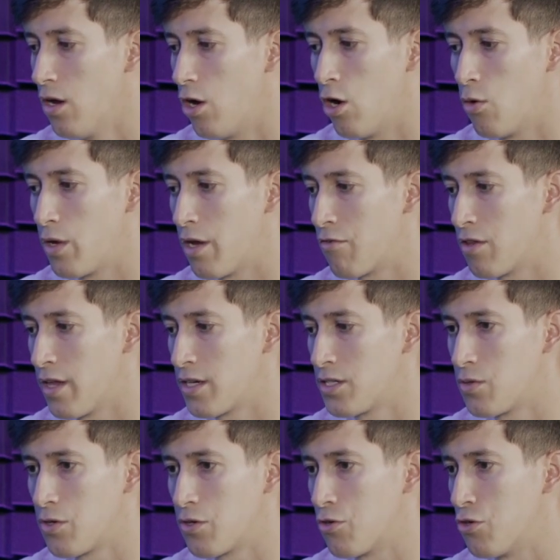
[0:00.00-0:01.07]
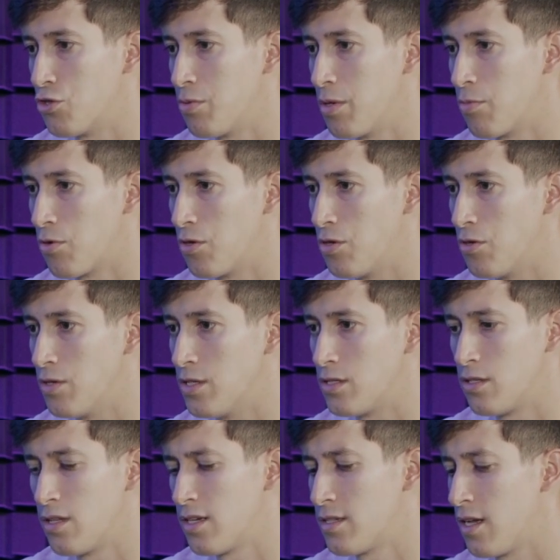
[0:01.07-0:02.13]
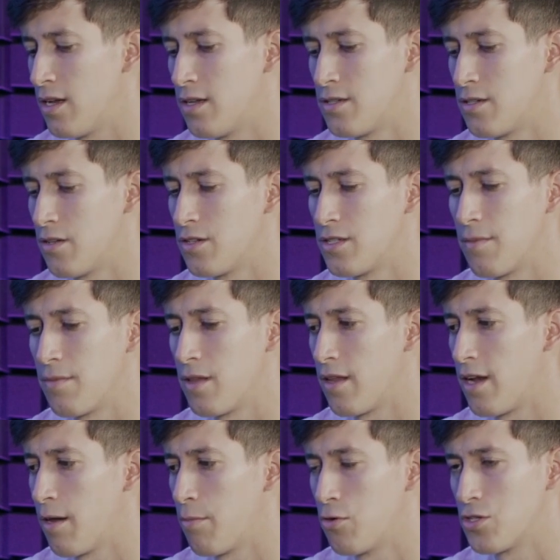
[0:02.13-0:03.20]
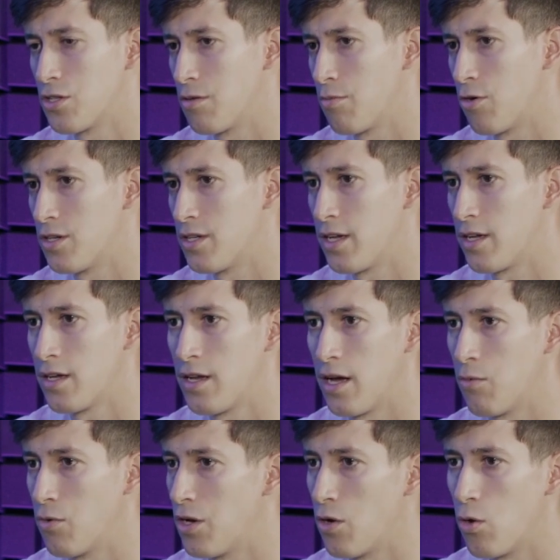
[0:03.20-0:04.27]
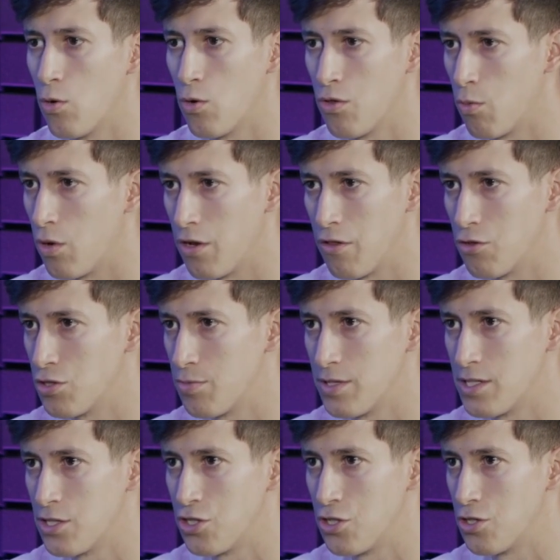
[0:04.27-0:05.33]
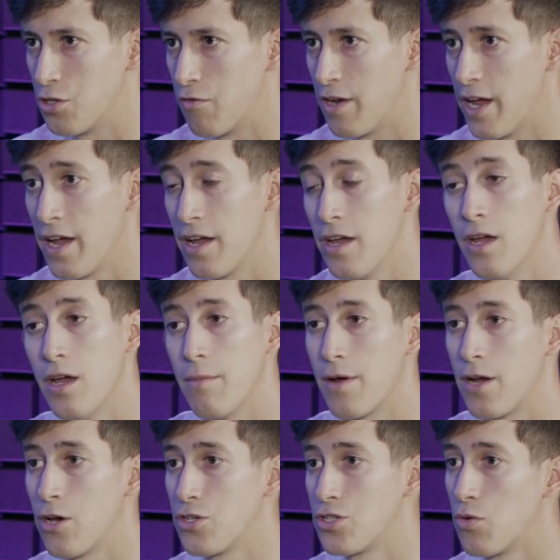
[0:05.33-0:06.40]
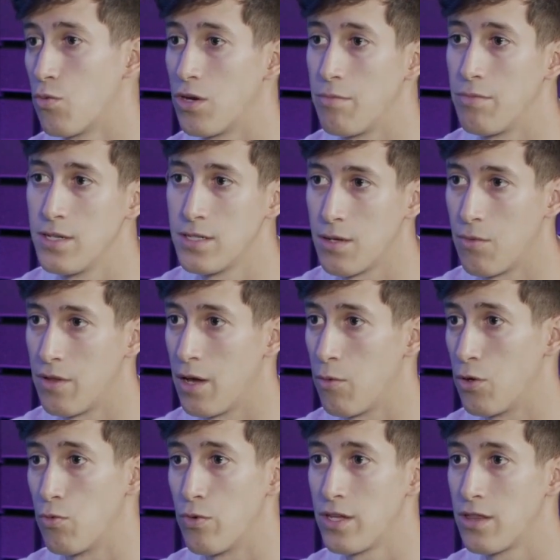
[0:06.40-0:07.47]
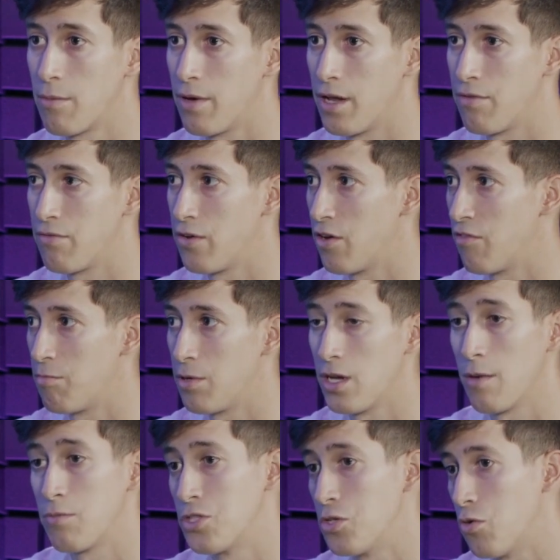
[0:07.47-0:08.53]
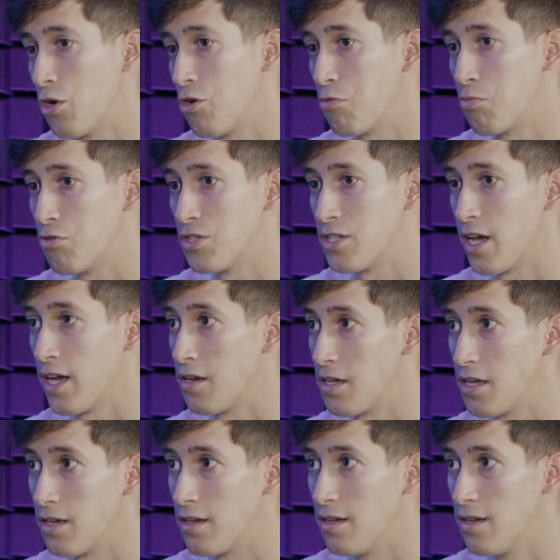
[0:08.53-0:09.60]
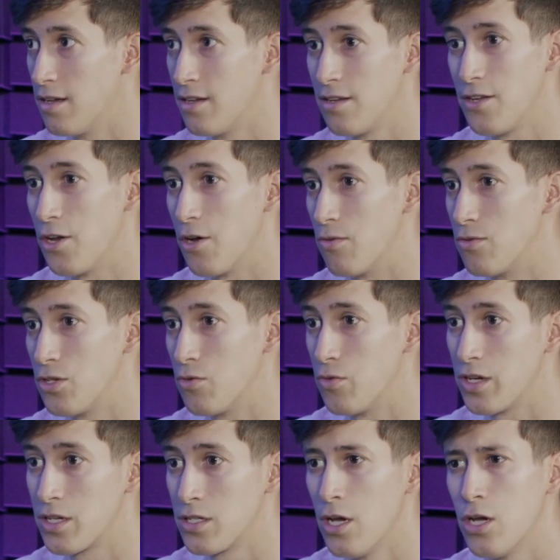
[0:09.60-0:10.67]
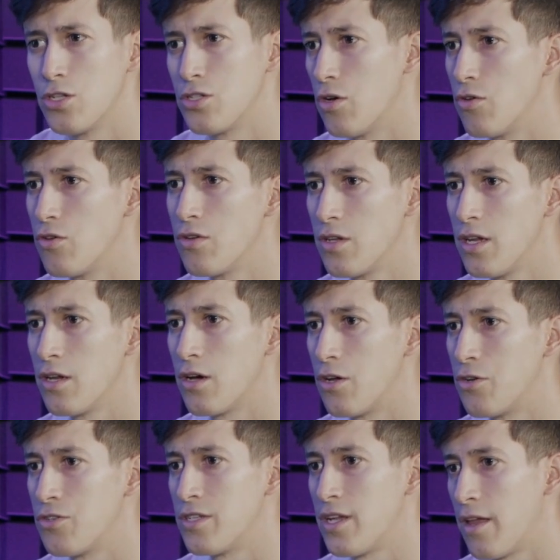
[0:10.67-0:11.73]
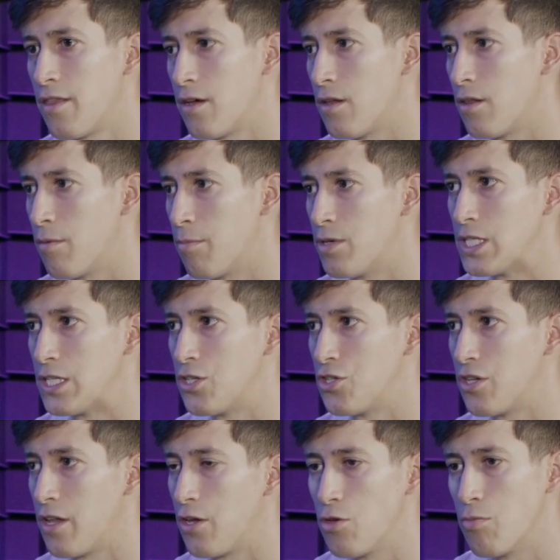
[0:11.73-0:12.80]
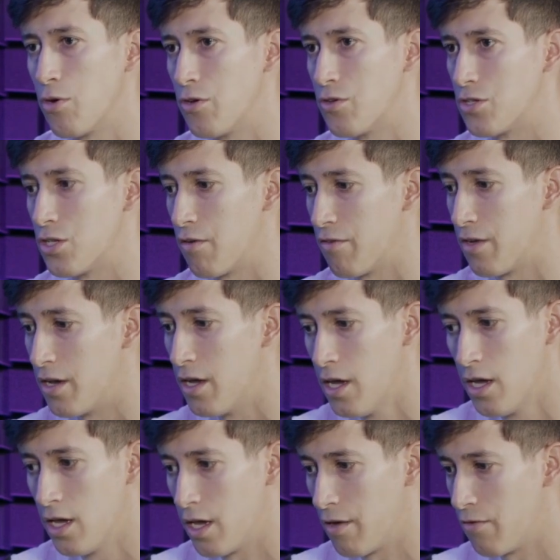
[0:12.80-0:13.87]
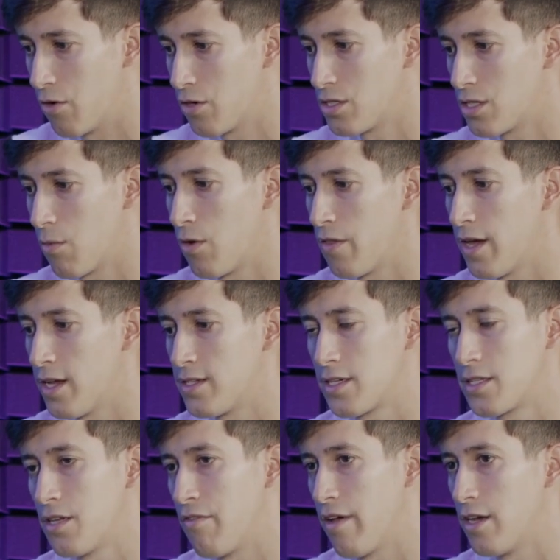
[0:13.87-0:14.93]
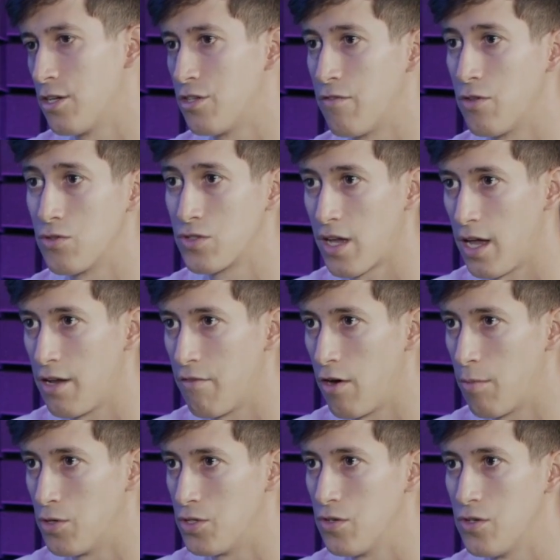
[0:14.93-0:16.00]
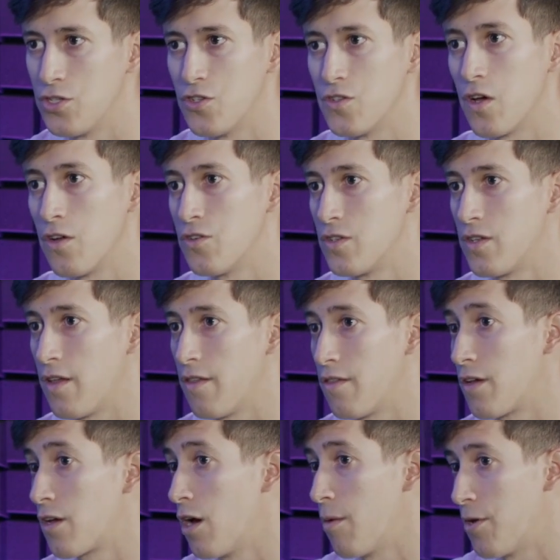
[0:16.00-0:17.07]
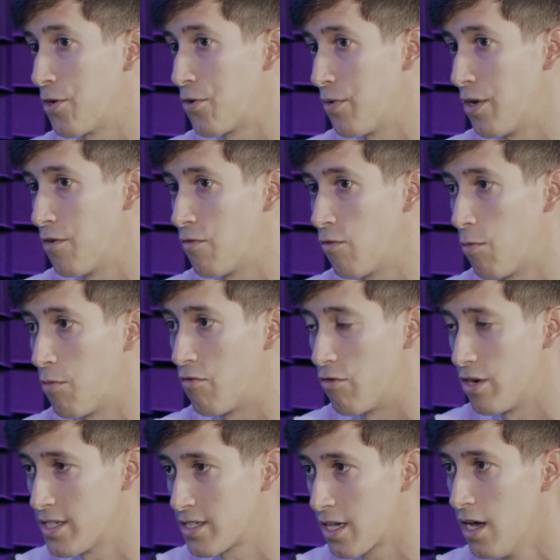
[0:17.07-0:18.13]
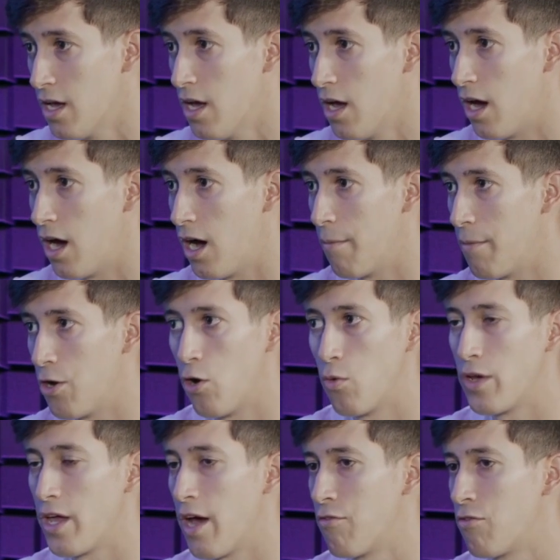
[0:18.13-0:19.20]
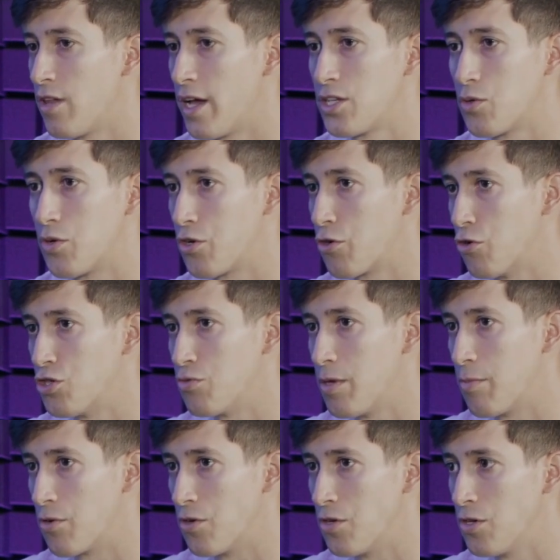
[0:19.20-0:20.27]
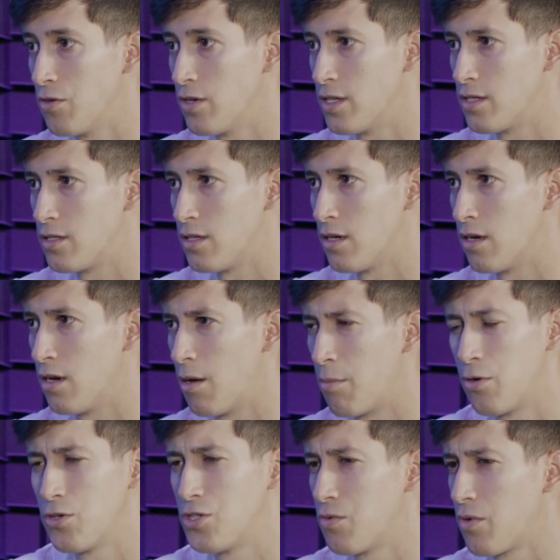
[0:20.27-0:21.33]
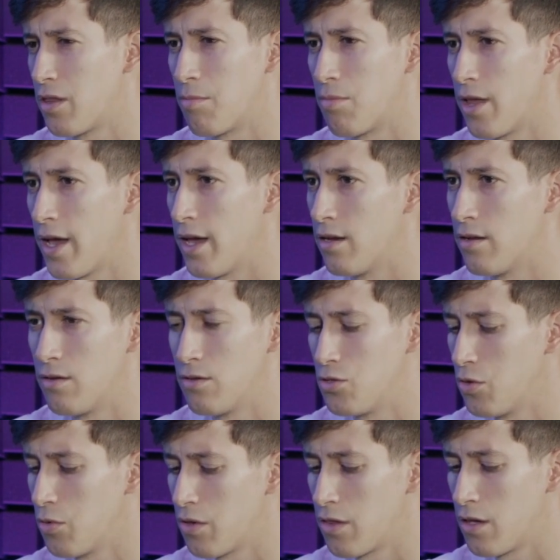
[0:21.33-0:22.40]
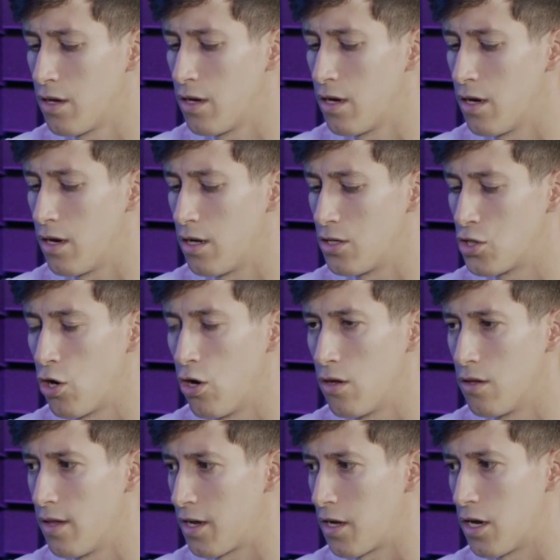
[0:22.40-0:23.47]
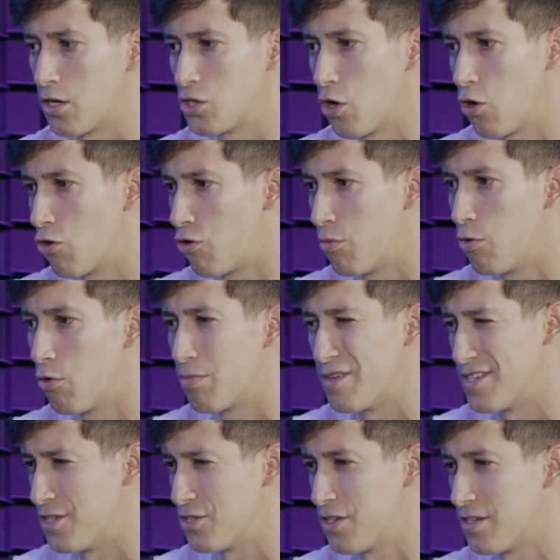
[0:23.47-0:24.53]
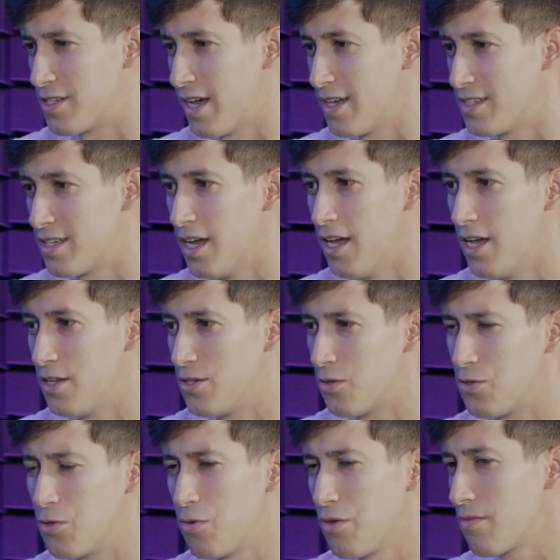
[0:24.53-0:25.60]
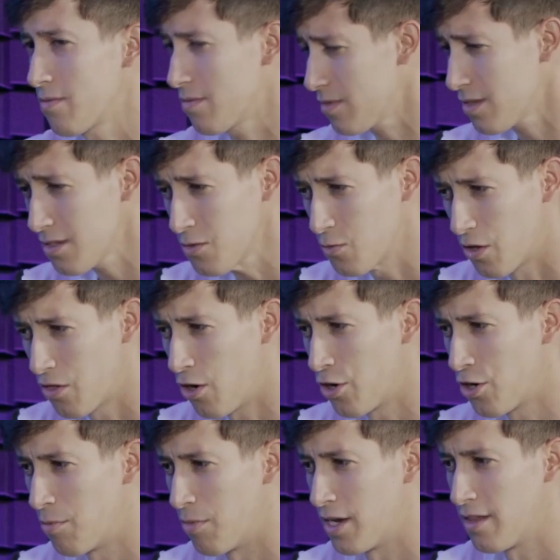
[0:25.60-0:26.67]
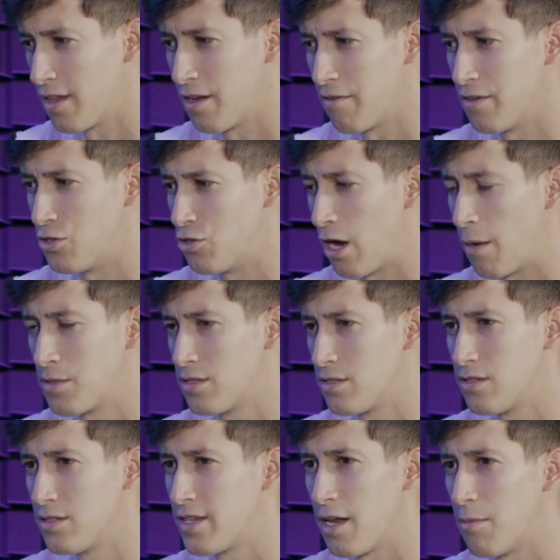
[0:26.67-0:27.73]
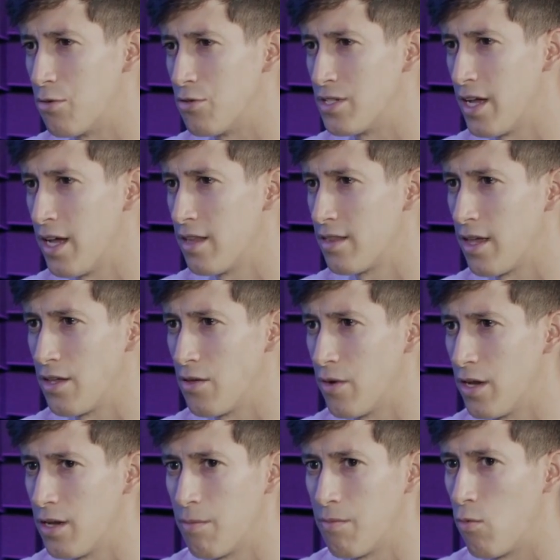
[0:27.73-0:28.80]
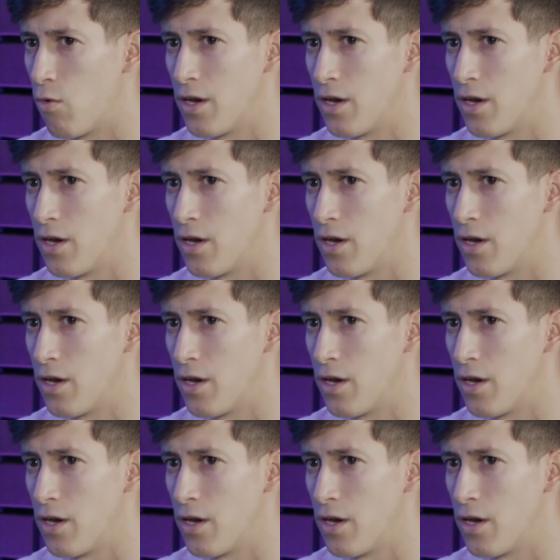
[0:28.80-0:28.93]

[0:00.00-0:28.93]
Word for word: All we ever like to encourage people to do is that's not necessarily something that I personally partake in. I wouldn't hold one of those positions overnight, but I also wouldn't be someone that would reap the benefit of being up 200% in you know two weeks so right. you need to understand the, the position that you put yourself in if you're someone that takes advantage of those kind of opportunities just understand that they come at a greater form of risk mm-hmm. um, and all we ever like to encourage people to do is to approach it with a plan do it with a, a to- like a tolerable position size don't do it with with all your money that if it drops 10% that you end up